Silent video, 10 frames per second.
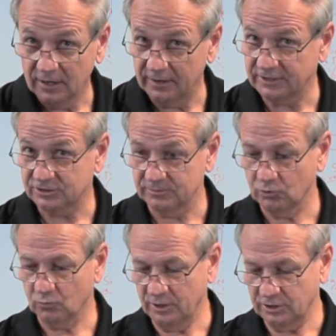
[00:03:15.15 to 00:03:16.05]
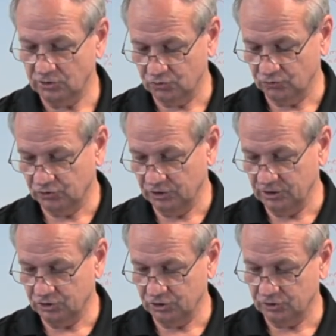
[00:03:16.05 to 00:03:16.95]
And that's some of the readings you'll see
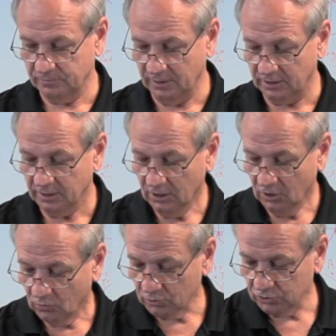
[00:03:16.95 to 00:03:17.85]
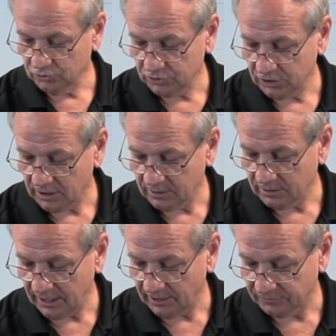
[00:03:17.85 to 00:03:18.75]
in just a minute. We're using our
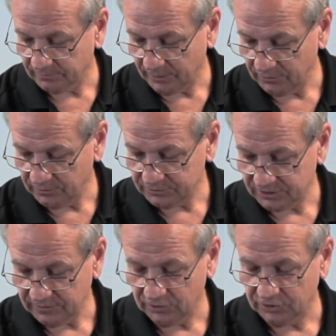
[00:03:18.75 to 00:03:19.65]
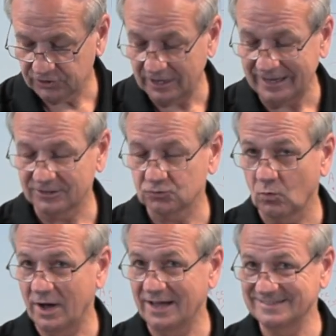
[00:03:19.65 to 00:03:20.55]
Gauss meter that's given us an
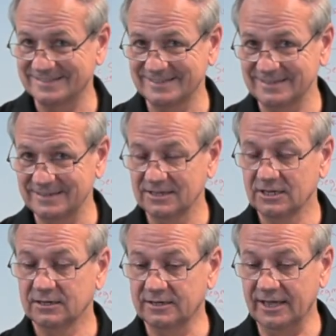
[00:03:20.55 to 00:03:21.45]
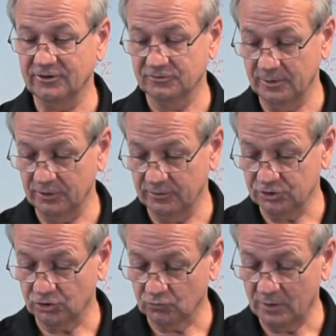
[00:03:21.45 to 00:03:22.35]
XYZ Gauss meter.
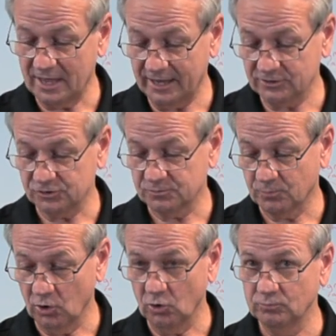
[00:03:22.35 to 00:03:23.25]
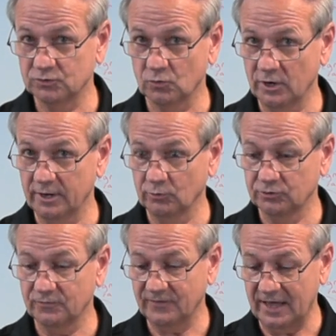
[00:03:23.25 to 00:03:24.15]
It's a three axis probe, so we're able
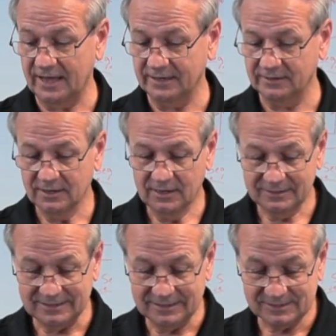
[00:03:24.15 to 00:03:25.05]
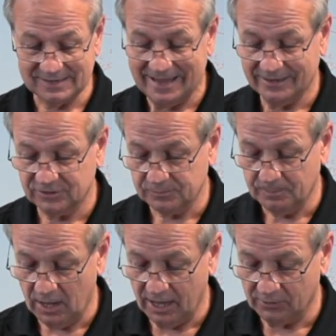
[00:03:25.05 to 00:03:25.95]
to find the exact
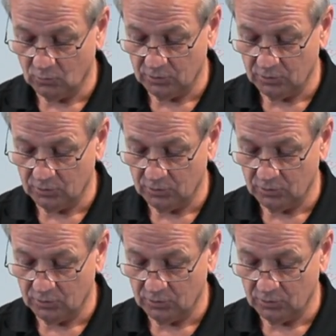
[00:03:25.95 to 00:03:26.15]
spot